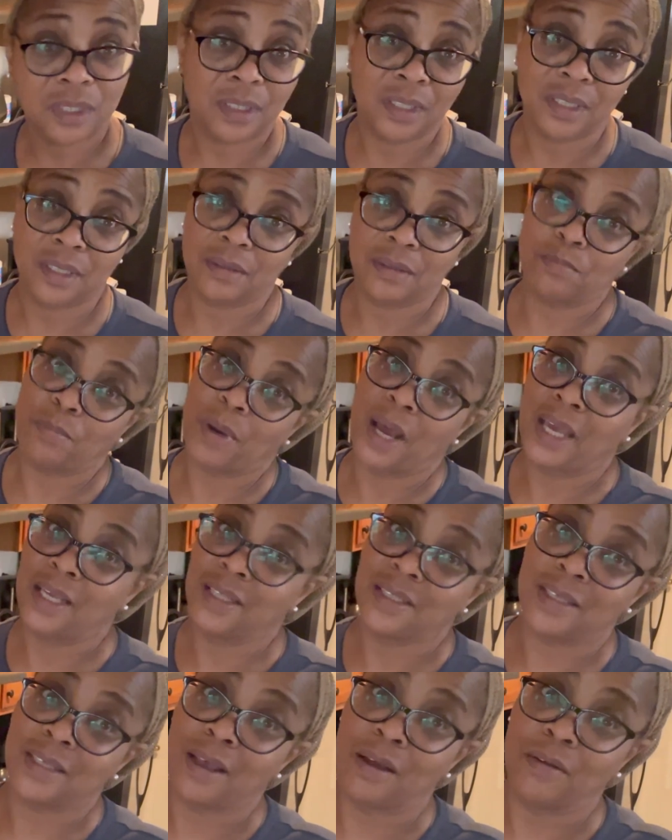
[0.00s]
just by
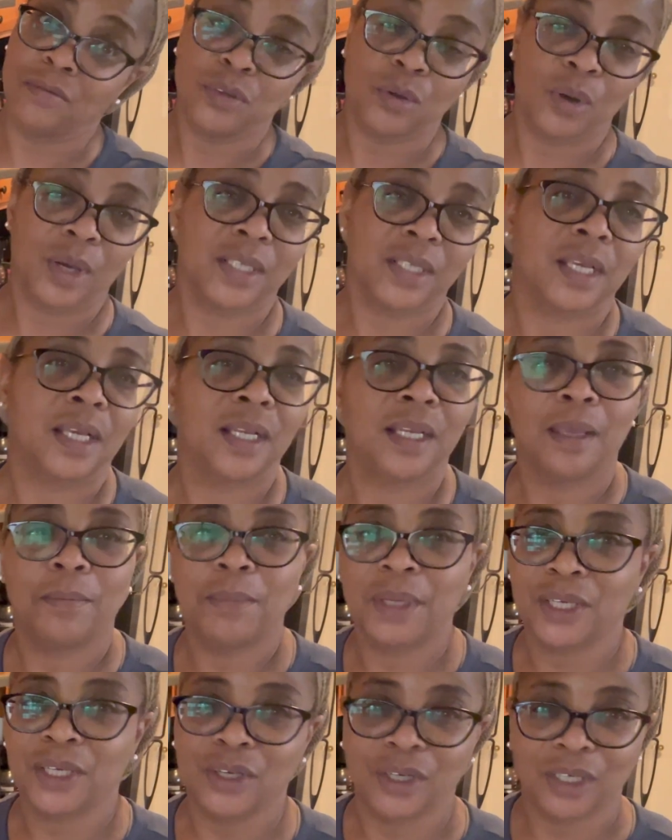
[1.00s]
itself. So I said, let
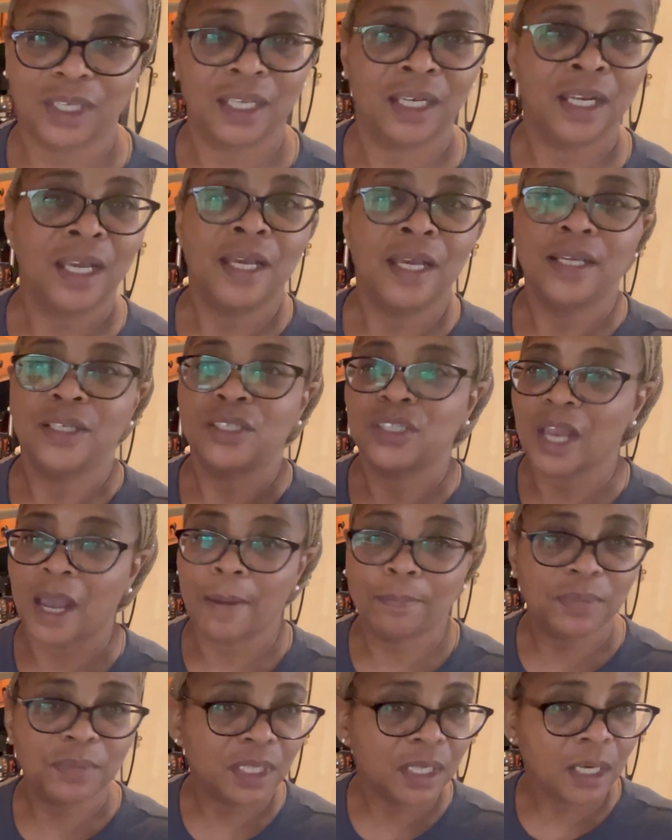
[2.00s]
me cook it,
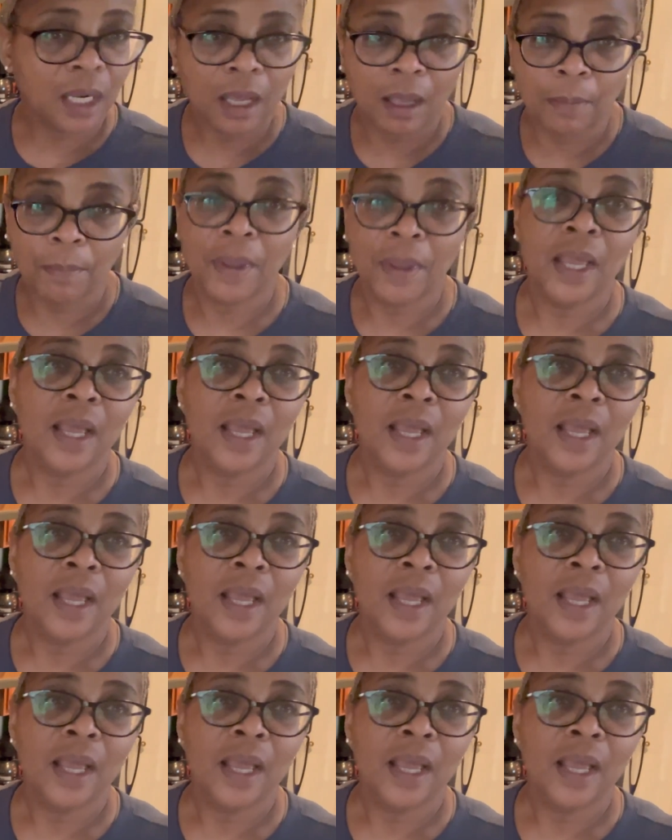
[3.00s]
chopped it up.